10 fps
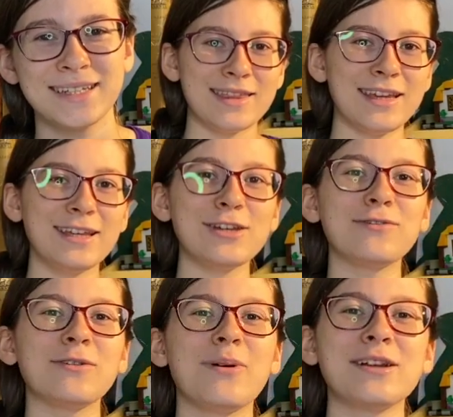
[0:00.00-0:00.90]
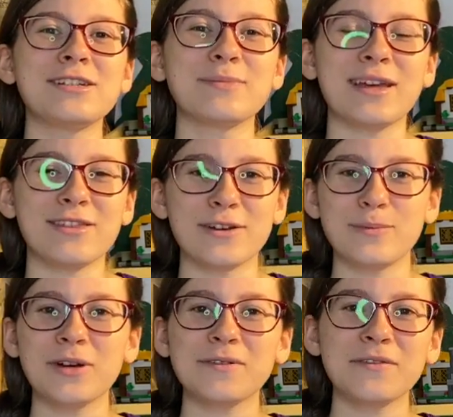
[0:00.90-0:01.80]
Thank you for watching my third
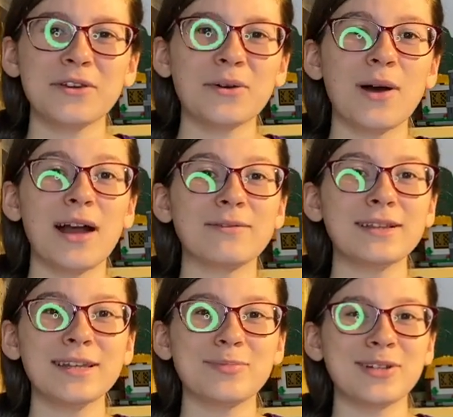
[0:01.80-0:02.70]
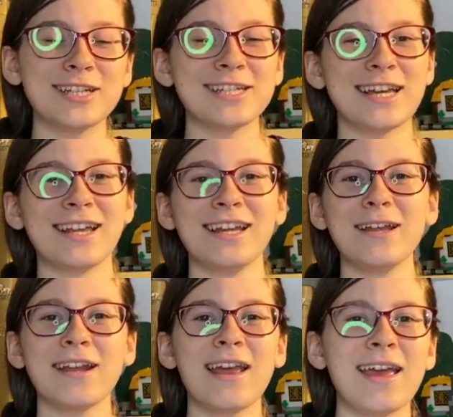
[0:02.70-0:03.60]
book review. I really appreciate
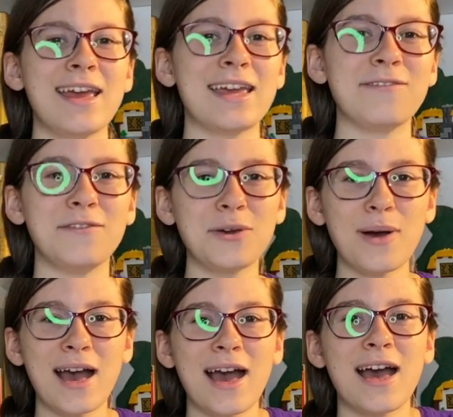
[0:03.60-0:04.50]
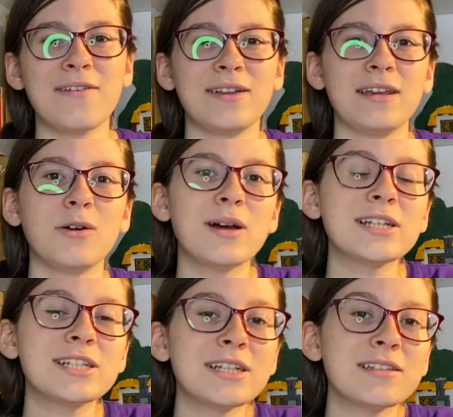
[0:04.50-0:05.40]
it. If you have any
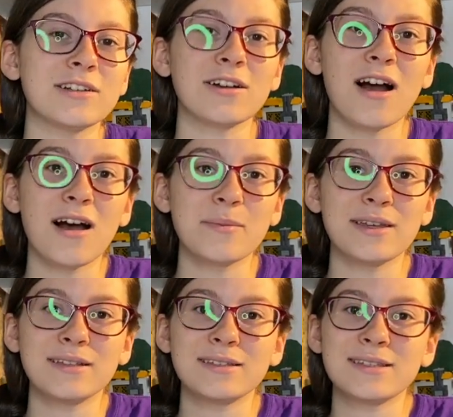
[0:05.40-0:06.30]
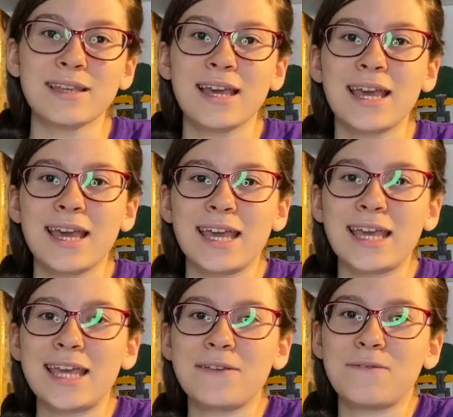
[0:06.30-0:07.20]
questions or comments,
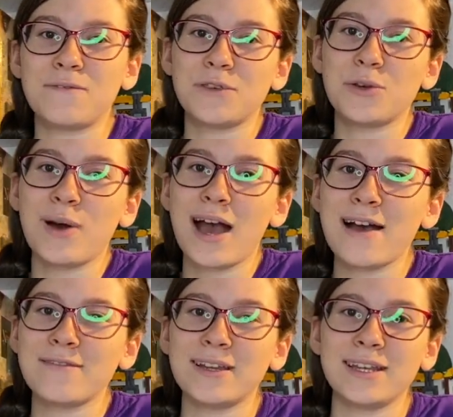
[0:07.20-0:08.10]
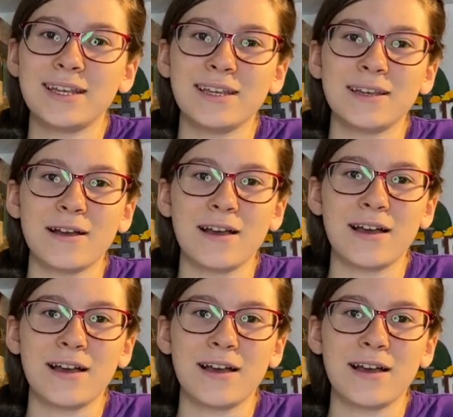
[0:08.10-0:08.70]
if you have any